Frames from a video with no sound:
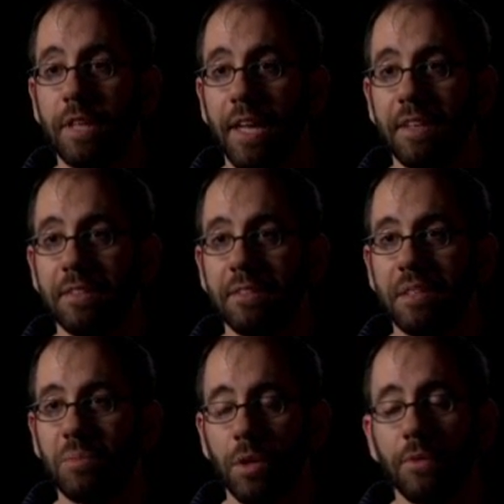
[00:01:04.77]
stand
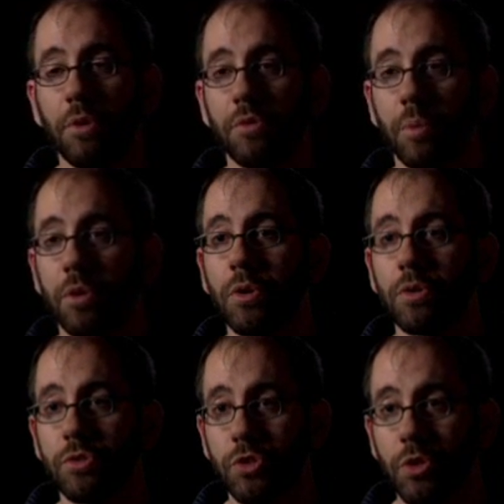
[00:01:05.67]
in one of those
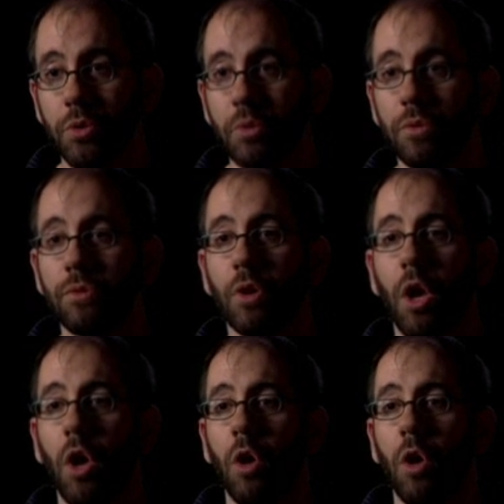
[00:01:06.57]
workers' shoes